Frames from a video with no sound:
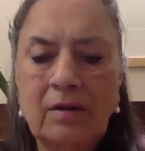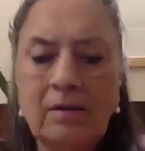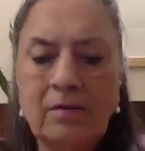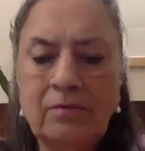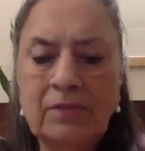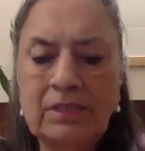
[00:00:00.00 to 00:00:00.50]

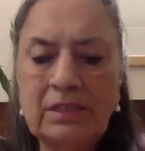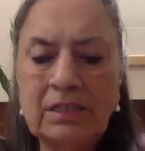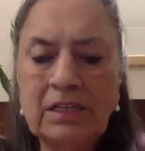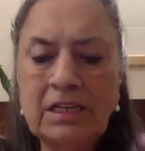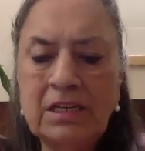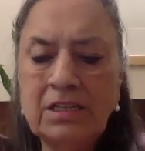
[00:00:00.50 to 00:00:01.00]
With
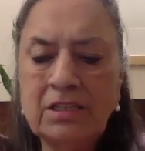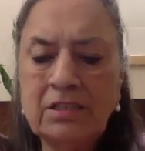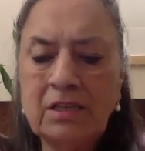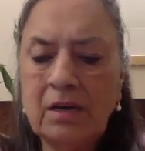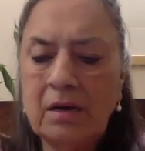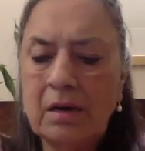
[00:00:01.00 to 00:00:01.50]
each
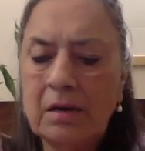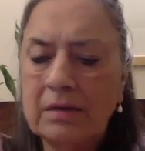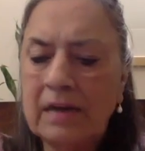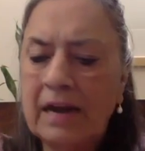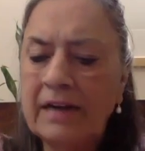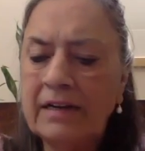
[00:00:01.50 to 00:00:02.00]

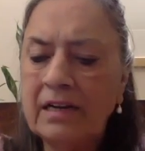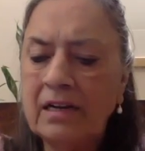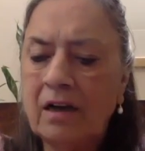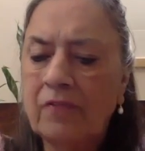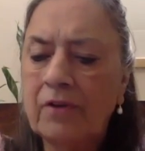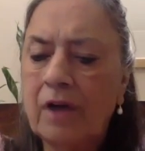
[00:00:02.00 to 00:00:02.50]
writing
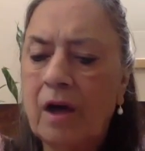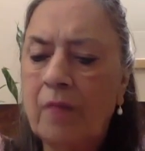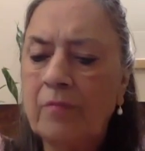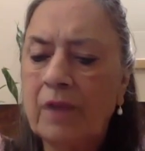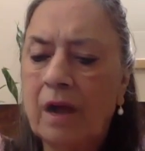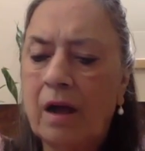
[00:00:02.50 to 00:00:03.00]
of
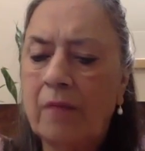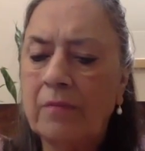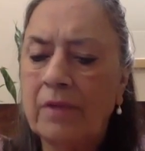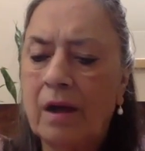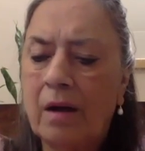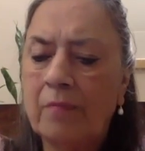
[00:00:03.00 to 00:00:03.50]
Ram, Ram,
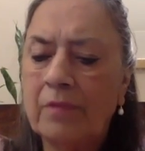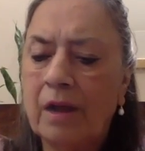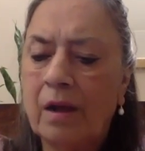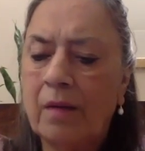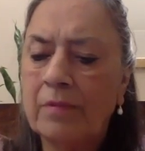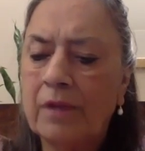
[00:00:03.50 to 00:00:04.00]
Ram,
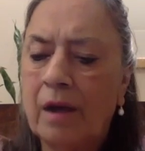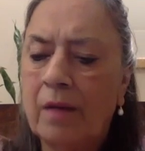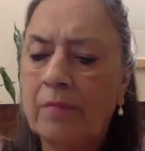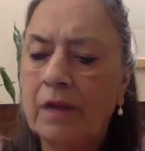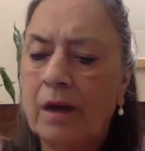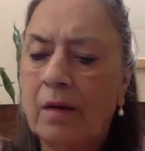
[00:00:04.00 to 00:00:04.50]
Ram, Ram, Ram,
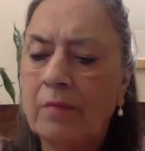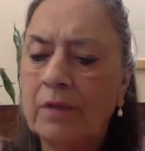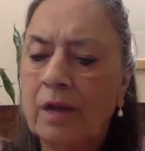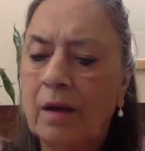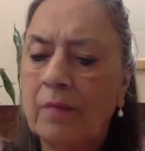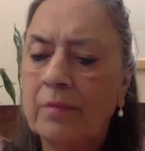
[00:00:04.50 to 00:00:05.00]
Ram,
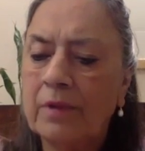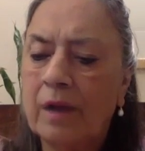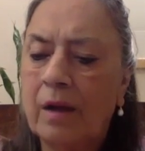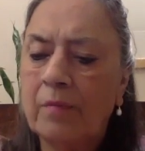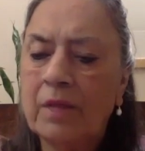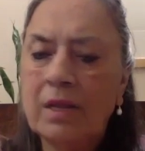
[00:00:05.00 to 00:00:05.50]
Ram,
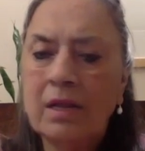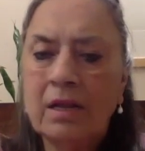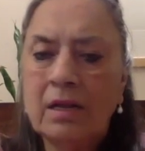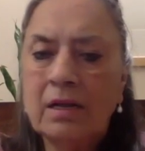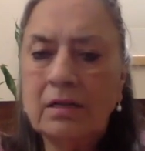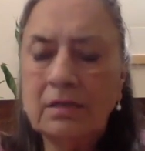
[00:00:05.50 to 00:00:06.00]

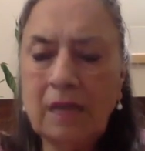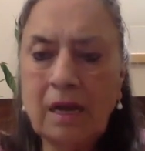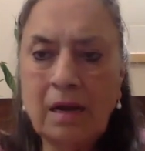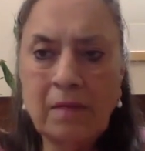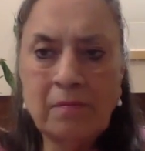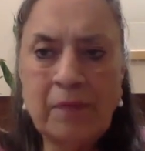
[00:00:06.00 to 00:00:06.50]

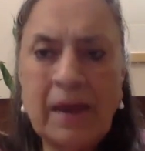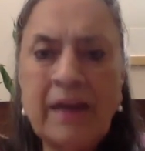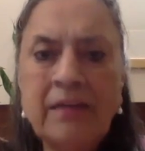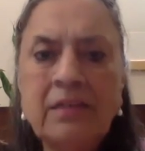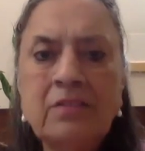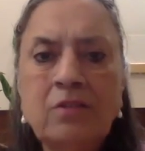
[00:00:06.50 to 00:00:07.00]
the
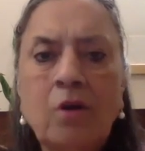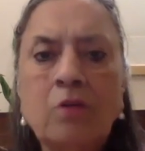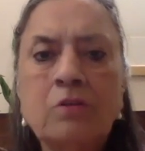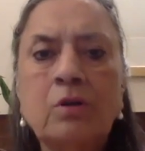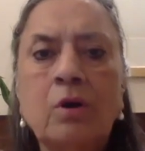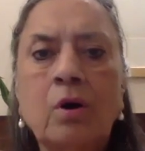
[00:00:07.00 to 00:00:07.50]
mind is
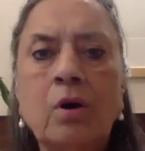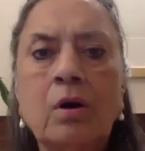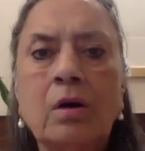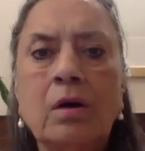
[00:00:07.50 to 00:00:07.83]
also